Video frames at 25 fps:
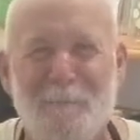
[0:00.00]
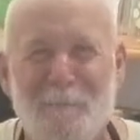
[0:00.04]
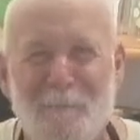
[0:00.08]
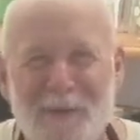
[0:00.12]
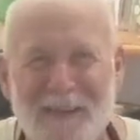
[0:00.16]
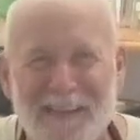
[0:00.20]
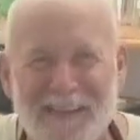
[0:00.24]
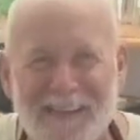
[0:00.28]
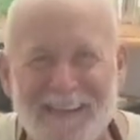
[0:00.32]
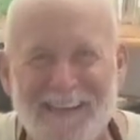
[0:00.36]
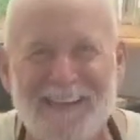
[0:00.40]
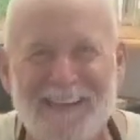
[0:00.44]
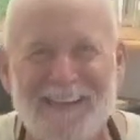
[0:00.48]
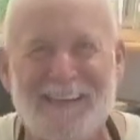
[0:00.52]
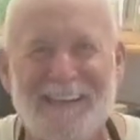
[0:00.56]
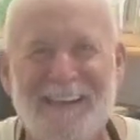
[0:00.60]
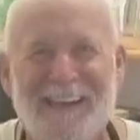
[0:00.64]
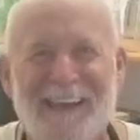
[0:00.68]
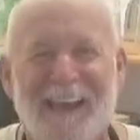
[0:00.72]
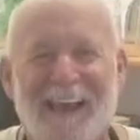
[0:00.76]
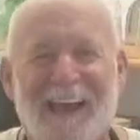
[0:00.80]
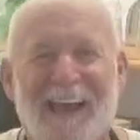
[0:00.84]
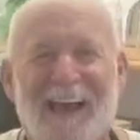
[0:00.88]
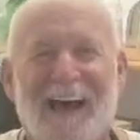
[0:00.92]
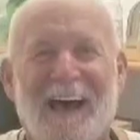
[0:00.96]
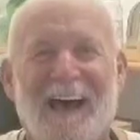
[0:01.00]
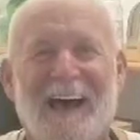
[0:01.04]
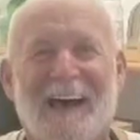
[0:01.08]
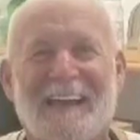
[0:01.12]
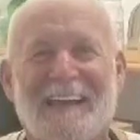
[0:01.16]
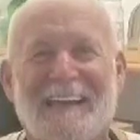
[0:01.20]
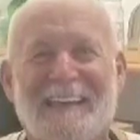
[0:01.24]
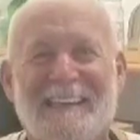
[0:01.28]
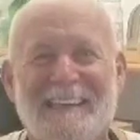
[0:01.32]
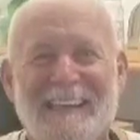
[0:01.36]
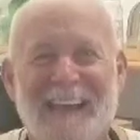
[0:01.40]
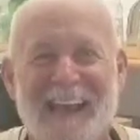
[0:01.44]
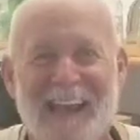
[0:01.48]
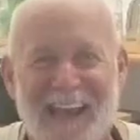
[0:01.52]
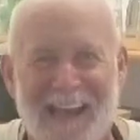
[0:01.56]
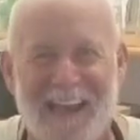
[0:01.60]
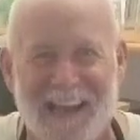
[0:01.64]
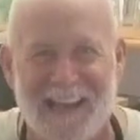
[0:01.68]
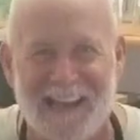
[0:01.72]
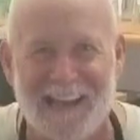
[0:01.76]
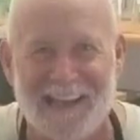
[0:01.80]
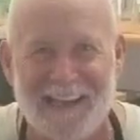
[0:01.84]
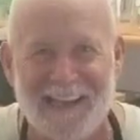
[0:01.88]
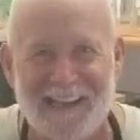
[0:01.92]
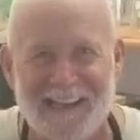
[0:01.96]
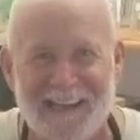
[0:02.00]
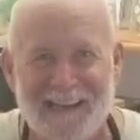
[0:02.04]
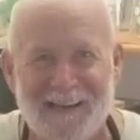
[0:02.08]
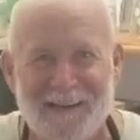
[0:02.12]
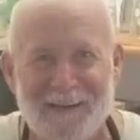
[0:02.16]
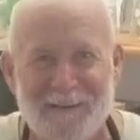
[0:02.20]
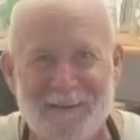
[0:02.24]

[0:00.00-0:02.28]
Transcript: million a day.